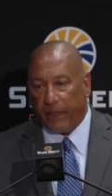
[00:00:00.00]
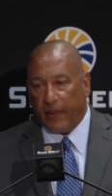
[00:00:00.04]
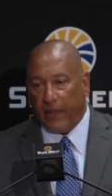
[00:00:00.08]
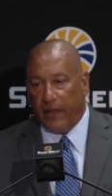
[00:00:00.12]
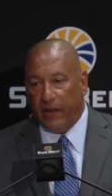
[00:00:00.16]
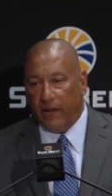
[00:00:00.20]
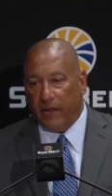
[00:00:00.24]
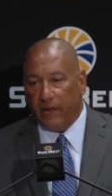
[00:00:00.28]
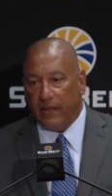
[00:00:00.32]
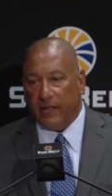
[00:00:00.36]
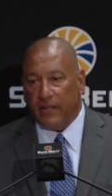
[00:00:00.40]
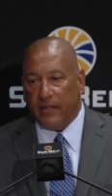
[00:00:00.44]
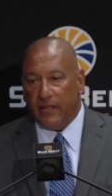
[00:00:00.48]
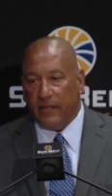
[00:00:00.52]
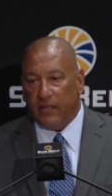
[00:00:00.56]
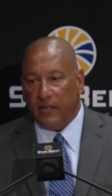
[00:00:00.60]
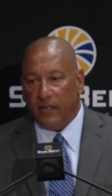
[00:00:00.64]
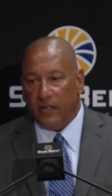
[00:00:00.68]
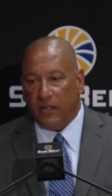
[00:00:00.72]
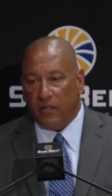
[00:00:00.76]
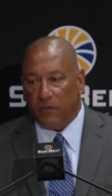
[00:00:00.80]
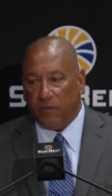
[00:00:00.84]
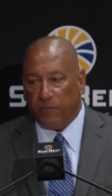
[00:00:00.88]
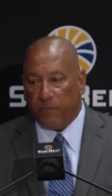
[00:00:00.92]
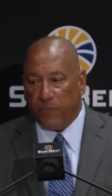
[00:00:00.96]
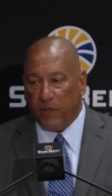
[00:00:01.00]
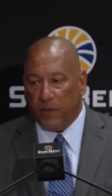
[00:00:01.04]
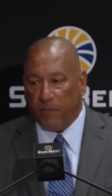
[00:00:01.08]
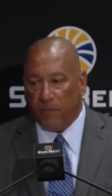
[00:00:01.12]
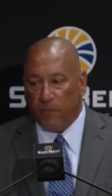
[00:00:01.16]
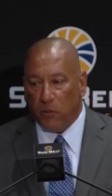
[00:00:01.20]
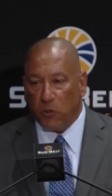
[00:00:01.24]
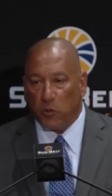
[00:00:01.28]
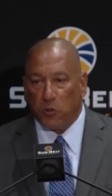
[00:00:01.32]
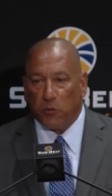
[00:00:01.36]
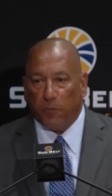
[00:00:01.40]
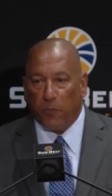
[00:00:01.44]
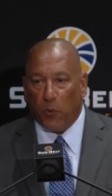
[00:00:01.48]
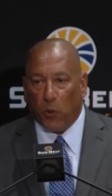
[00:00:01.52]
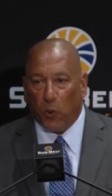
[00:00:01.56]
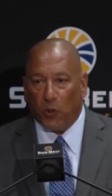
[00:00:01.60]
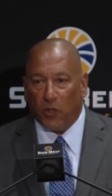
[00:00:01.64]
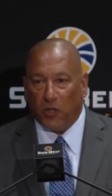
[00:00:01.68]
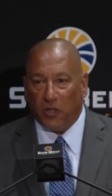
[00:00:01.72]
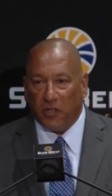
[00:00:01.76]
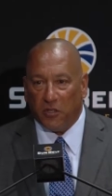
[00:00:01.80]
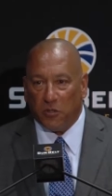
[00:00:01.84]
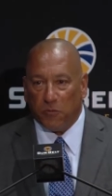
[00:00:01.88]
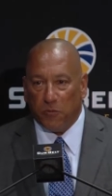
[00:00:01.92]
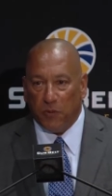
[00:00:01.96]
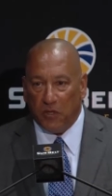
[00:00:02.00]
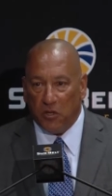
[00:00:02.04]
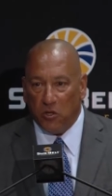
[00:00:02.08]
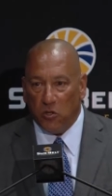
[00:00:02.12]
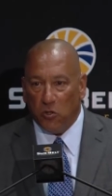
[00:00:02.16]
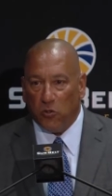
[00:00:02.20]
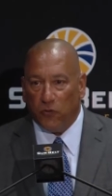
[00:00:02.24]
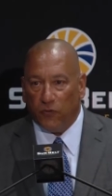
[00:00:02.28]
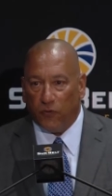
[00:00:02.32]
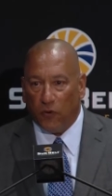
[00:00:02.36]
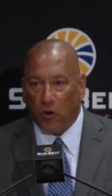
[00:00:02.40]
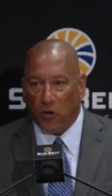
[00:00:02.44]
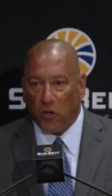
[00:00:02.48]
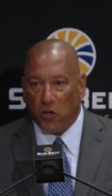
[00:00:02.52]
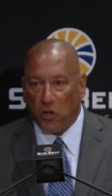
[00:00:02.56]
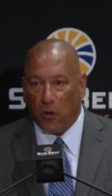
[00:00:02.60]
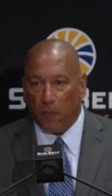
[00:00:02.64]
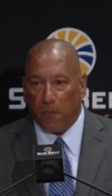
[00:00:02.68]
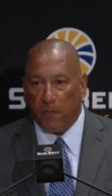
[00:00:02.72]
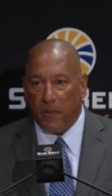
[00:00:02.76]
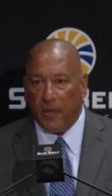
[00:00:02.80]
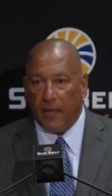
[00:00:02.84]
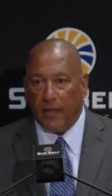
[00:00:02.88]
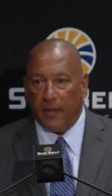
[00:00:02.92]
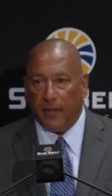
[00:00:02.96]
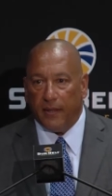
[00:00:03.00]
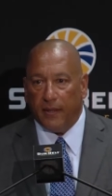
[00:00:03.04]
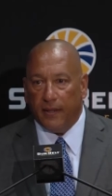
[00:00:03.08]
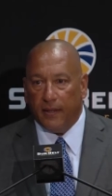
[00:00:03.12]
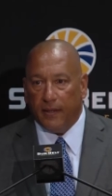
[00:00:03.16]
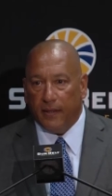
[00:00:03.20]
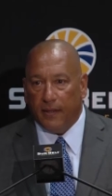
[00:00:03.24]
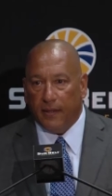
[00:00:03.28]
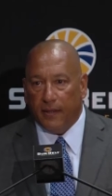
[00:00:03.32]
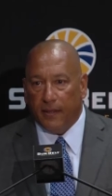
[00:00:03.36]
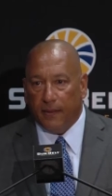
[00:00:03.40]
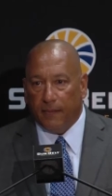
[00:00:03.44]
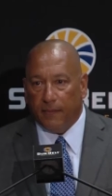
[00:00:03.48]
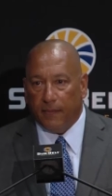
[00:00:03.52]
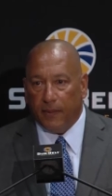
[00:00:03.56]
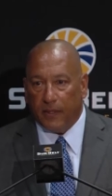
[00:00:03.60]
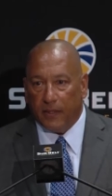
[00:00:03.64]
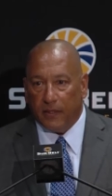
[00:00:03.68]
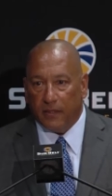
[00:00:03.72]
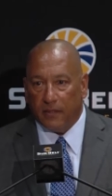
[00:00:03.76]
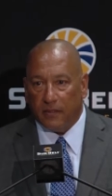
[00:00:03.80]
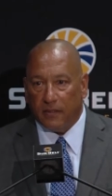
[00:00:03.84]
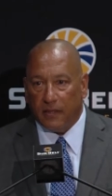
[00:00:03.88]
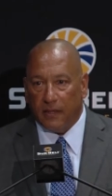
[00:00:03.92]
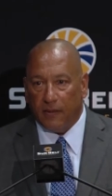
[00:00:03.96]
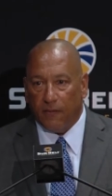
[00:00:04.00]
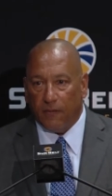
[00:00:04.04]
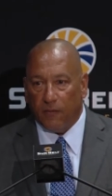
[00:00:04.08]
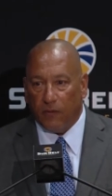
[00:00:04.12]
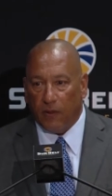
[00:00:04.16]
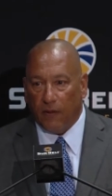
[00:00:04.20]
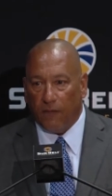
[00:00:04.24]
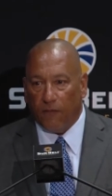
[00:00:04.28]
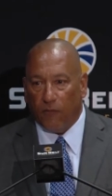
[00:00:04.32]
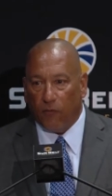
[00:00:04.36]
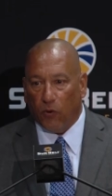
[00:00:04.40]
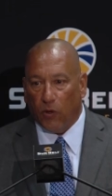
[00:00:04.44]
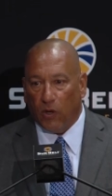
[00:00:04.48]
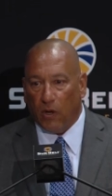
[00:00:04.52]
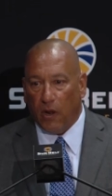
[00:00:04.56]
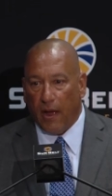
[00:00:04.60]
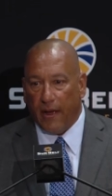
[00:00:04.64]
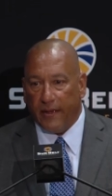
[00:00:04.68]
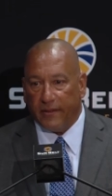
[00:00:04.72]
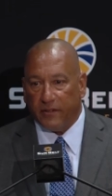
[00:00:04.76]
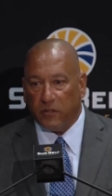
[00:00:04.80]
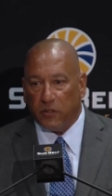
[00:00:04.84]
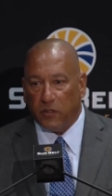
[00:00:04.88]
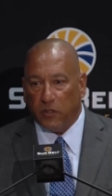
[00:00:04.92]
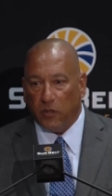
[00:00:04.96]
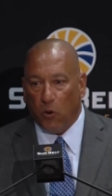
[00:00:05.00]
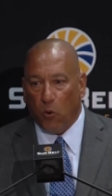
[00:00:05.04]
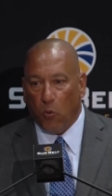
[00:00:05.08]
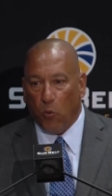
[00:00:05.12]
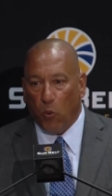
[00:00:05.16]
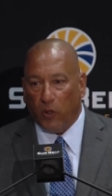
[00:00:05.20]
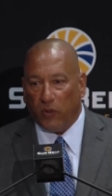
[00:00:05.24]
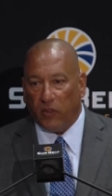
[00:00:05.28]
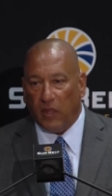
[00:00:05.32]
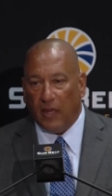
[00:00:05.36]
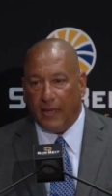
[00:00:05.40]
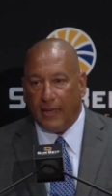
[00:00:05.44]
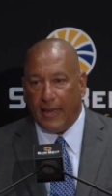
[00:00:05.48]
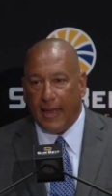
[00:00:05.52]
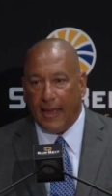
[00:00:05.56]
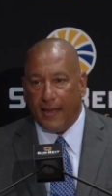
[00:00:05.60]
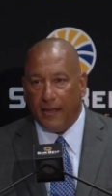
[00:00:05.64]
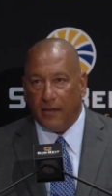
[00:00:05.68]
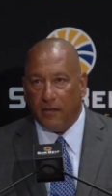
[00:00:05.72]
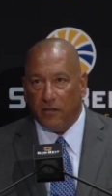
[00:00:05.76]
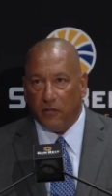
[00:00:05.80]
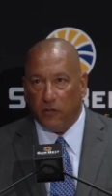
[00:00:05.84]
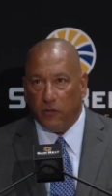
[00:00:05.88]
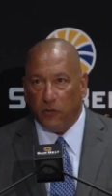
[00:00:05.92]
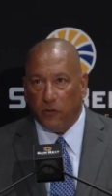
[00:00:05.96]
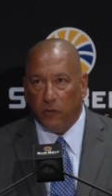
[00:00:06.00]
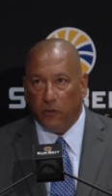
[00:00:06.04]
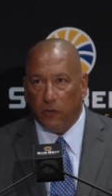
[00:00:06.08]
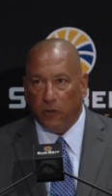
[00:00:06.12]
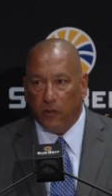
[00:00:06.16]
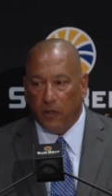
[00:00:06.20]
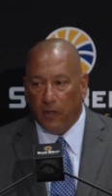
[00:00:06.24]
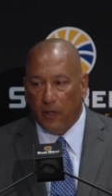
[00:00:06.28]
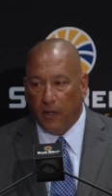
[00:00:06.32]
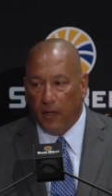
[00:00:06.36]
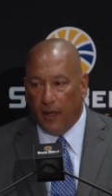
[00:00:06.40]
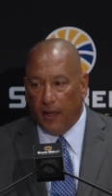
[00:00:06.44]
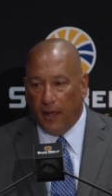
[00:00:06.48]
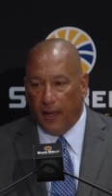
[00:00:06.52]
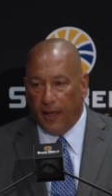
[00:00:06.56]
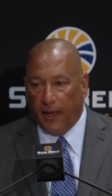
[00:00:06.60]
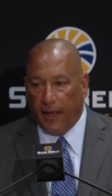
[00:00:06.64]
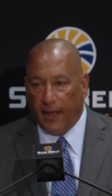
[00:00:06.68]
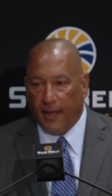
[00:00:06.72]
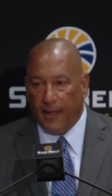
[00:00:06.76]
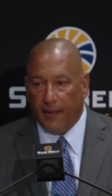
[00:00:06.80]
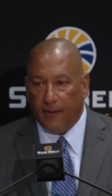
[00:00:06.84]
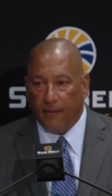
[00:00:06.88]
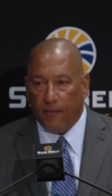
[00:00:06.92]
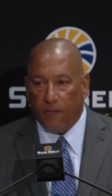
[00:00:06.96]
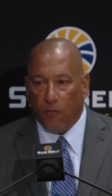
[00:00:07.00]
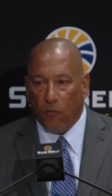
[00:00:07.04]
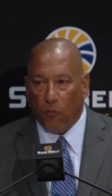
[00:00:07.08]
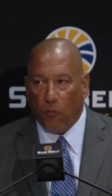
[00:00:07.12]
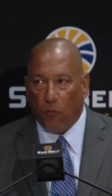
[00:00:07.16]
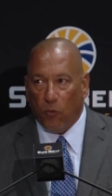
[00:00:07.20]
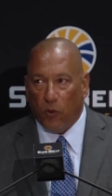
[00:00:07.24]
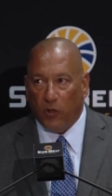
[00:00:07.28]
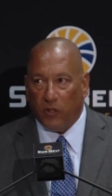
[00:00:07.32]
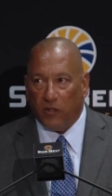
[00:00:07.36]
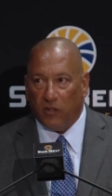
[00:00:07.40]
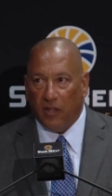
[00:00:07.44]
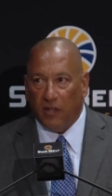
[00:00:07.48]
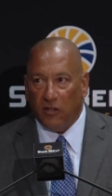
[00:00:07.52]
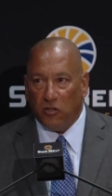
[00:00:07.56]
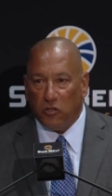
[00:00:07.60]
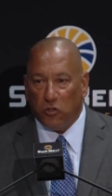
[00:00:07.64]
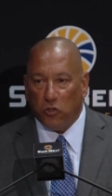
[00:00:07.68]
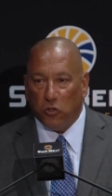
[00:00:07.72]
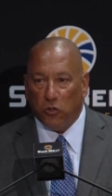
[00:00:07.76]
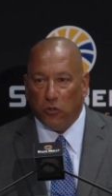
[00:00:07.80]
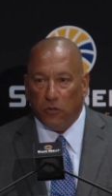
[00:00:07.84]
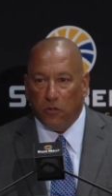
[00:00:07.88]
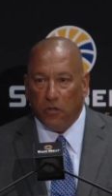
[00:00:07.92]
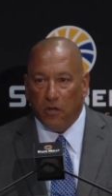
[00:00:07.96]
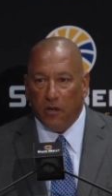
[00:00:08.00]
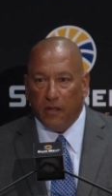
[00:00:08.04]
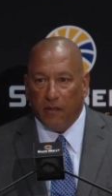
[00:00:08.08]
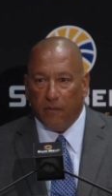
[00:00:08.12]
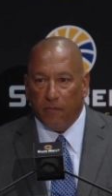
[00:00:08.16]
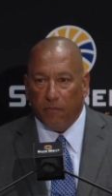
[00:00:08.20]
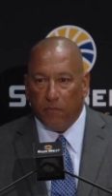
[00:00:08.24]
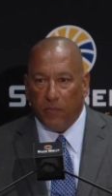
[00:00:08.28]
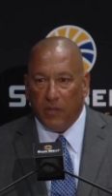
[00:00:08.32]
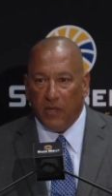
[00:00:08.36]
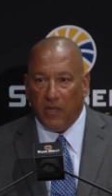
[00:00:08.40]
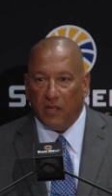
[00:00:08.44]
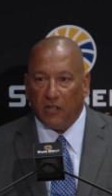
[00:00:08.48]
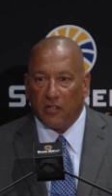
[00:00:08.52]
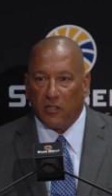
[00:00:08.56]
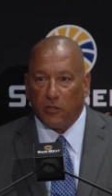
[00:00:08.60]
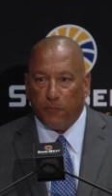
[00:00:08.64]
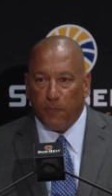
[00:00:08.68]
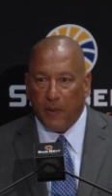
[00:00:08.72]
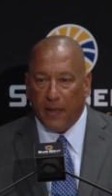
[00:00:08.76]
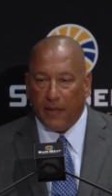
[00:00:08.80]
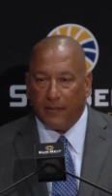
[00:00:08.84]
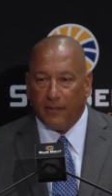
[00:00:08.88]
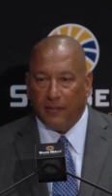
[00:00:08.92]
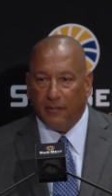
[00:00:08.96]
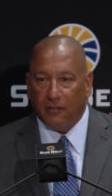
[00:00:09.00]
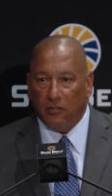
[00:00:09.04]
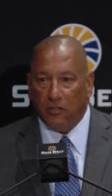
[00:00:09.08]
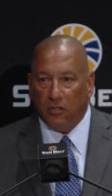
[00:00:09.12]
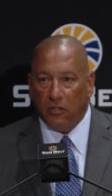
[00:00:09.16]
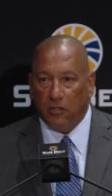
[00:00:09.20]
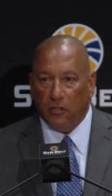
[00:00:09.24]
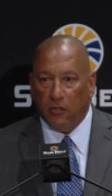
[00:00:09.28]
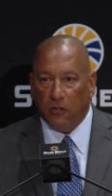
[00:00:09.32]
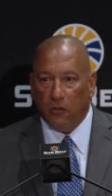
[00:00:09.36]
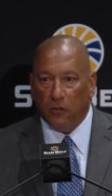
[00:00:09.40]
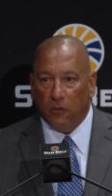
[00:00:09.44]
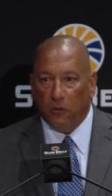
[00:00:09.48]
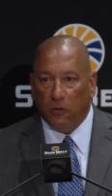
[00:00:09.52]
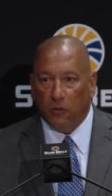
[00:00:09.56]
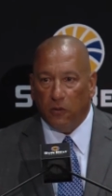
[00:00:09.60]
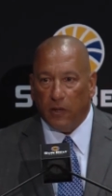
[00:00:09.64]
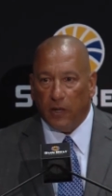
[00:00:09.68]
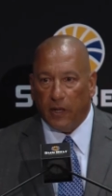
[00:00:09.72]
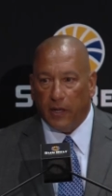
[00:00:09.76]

you know, it, it, but most importantly, it's been huge for our young men because they, they've realized, you know, what they can do and what they should be expected to do.